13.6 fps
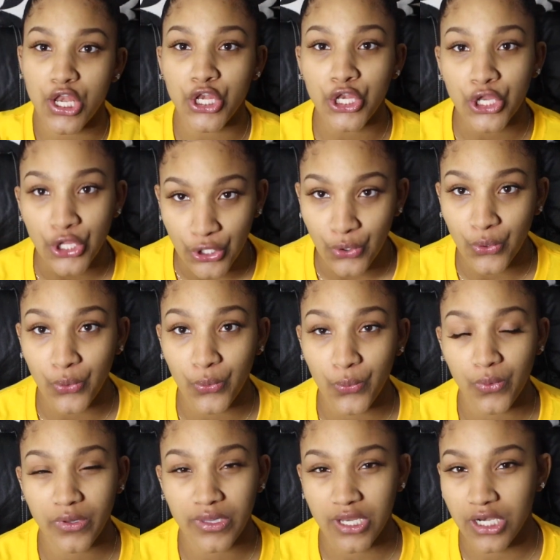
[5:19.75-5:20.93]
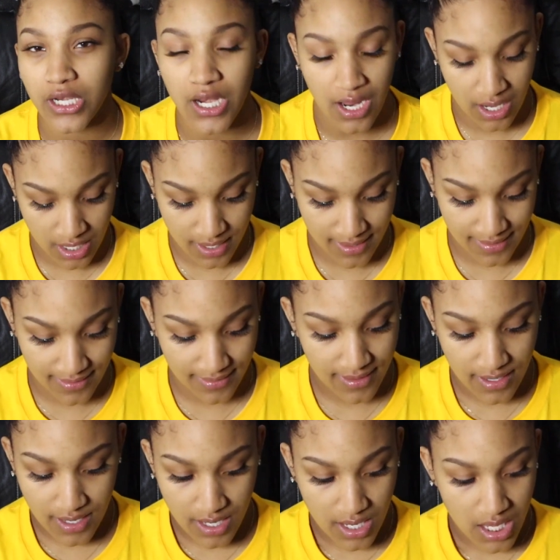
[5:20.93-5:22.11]
new they're not
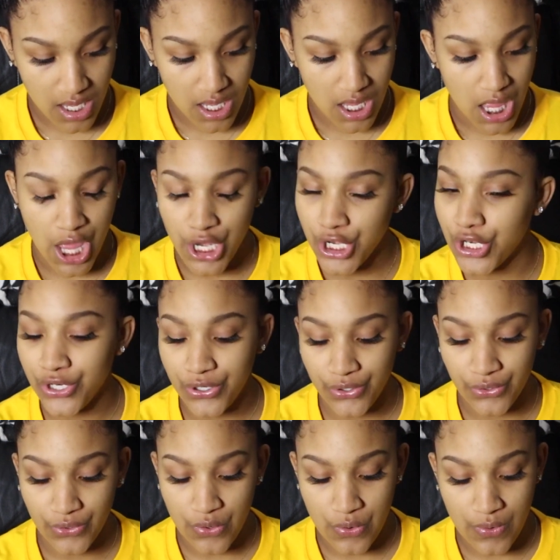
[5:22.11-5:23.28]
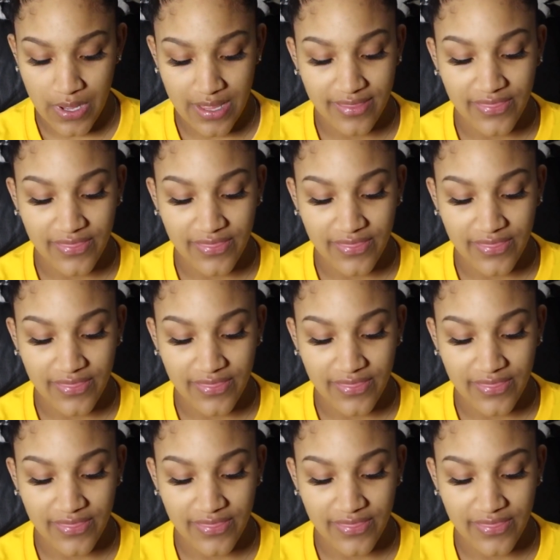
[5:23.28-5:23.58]
a new